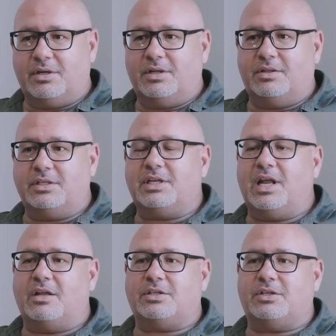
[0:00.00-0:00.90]
This
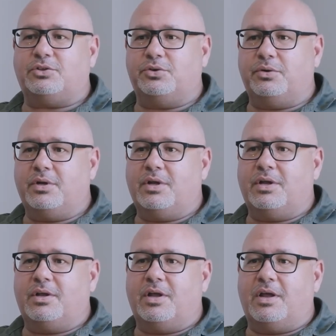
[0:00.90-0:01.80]
allows us to
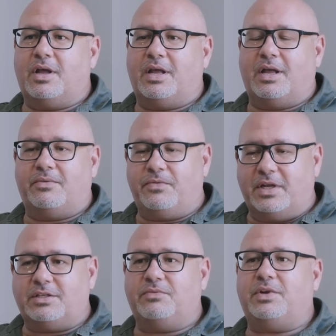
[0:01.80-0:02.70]

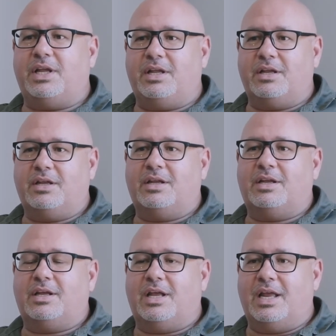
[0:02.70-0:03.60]
effectively,
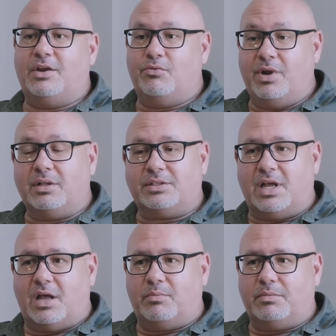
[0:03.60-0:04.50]
in real
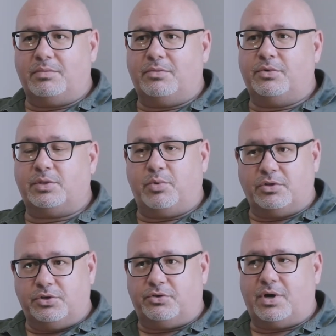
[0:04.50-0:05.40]
time, respond
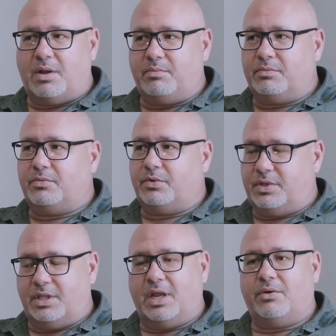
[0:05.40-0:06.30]
to crime
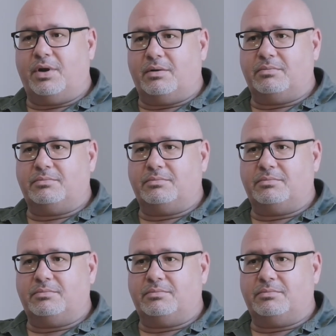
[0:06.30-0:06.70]
within the area.